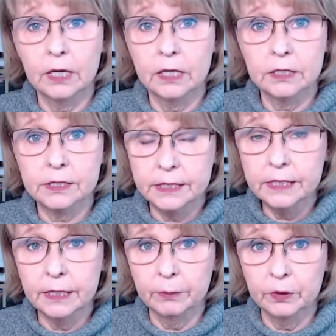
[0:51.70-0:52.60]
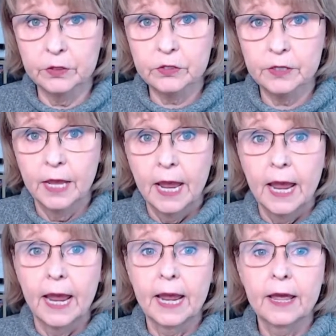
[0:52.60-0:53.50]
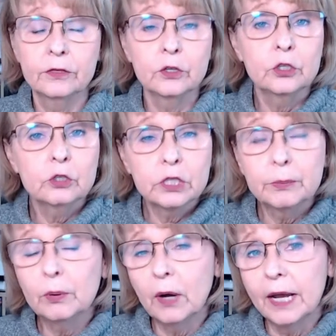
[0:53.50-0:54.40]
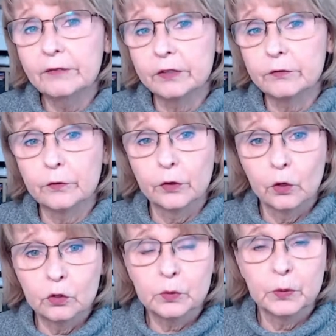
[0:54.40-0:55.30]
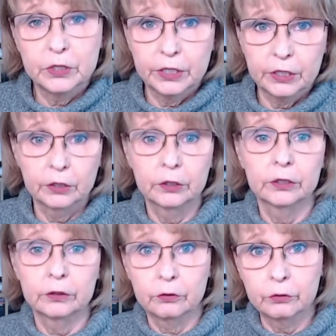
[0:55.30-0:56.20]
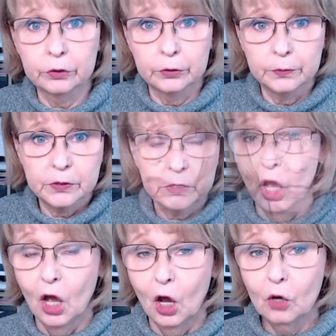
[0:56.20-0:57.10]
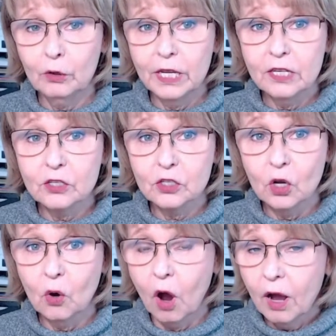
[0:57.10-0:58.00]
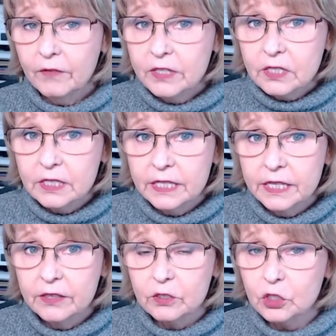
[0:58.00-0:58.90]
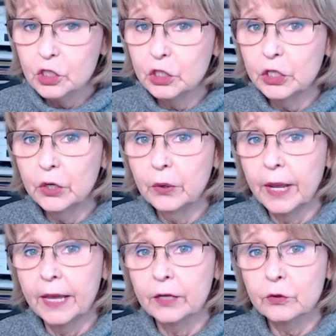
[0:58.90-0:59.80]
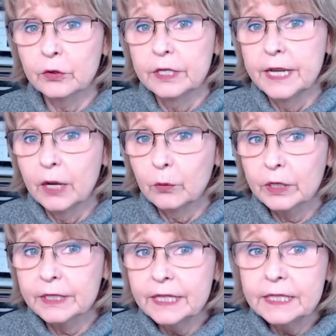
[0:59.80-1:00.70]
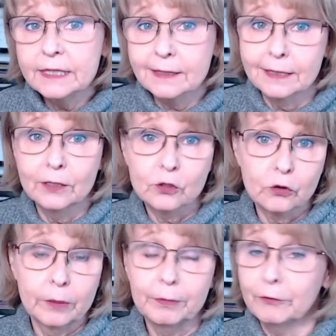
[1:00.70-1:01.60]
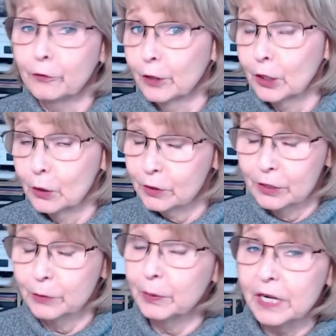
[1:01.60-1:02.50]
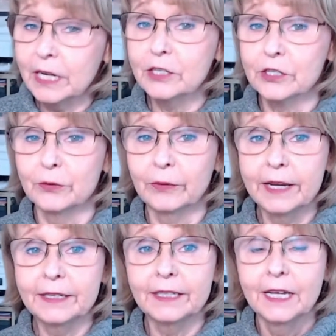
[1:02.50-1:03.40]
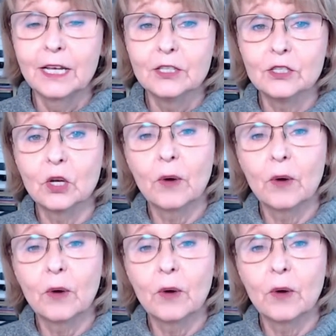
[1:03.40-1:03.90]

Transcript: scene numbers, and they're usually private for those particular groups. Okay, so obviously the studio and or the network need to see the script before it goes into production, right? So